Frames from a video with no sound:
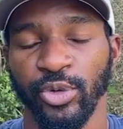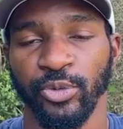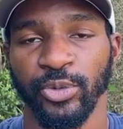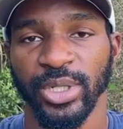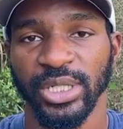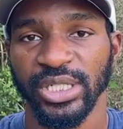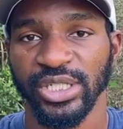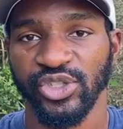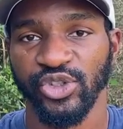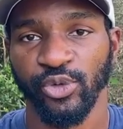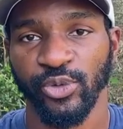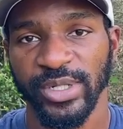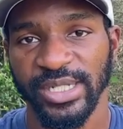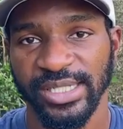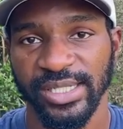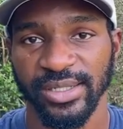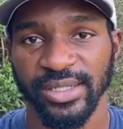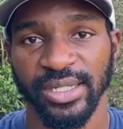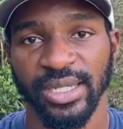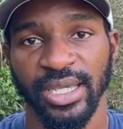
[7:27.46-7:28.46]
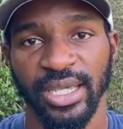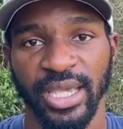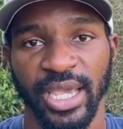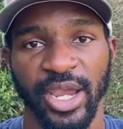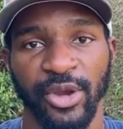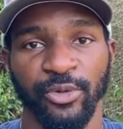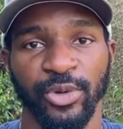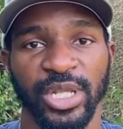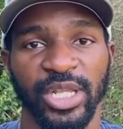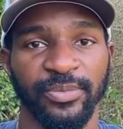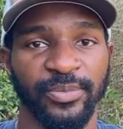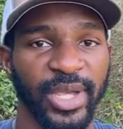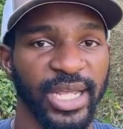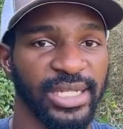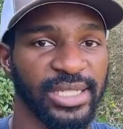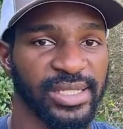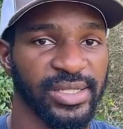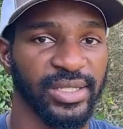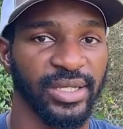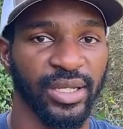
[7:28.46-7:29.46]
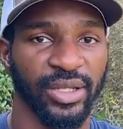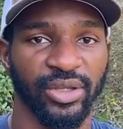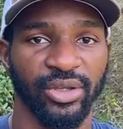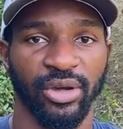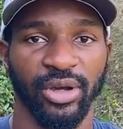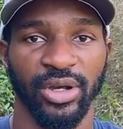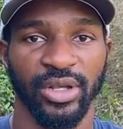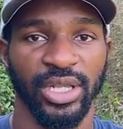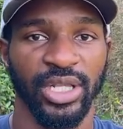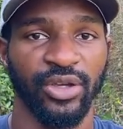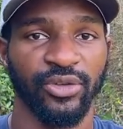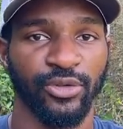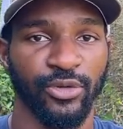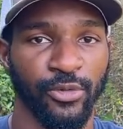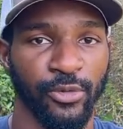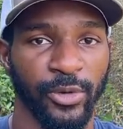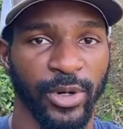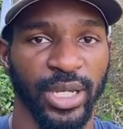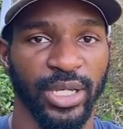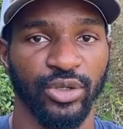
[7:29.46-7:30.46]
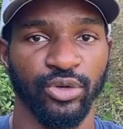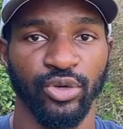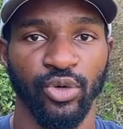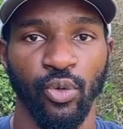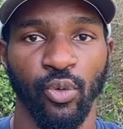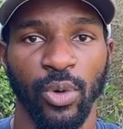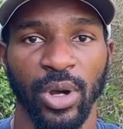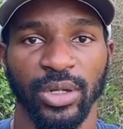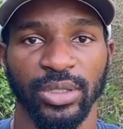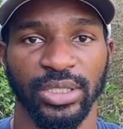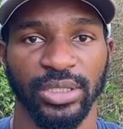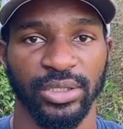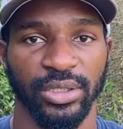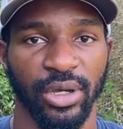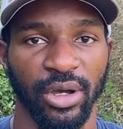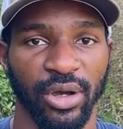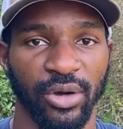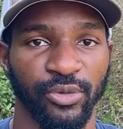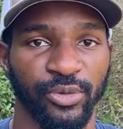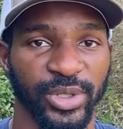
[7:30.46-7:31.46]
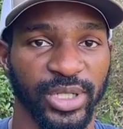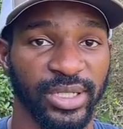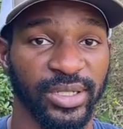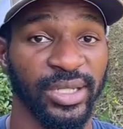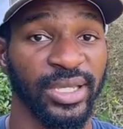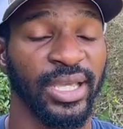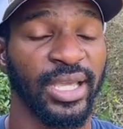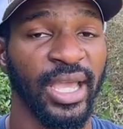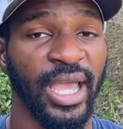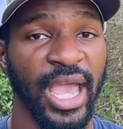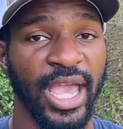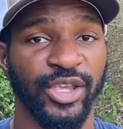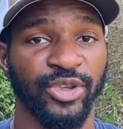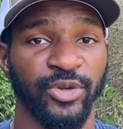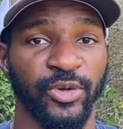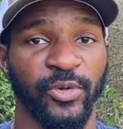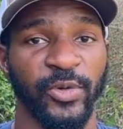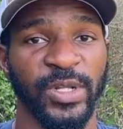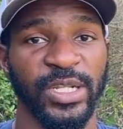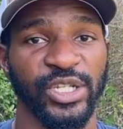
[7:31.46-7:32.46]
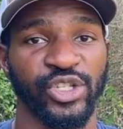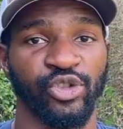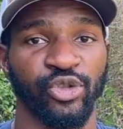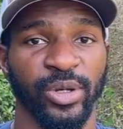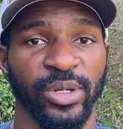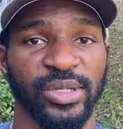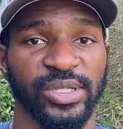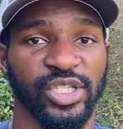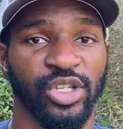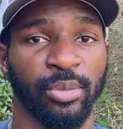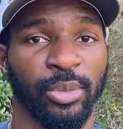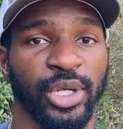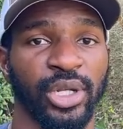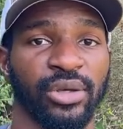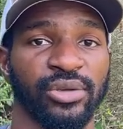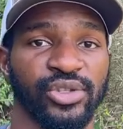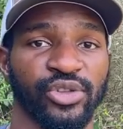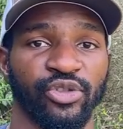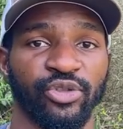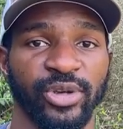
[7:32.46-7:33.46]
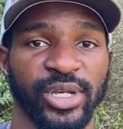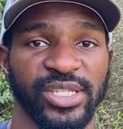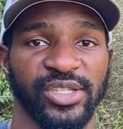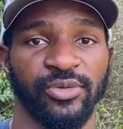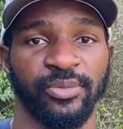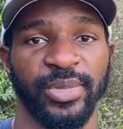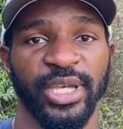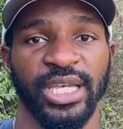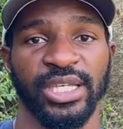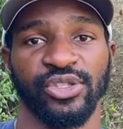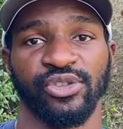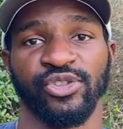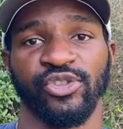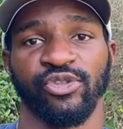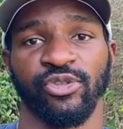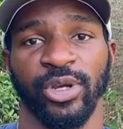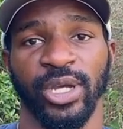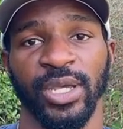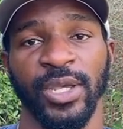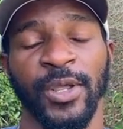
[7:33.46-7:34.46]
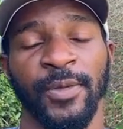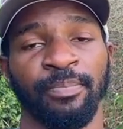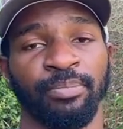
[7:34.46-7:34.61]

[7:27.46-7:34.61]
can really twitch it and really make this thing dart left to right. You can walk the dog with it, and you can really trigger some of those aggressive bass to strike.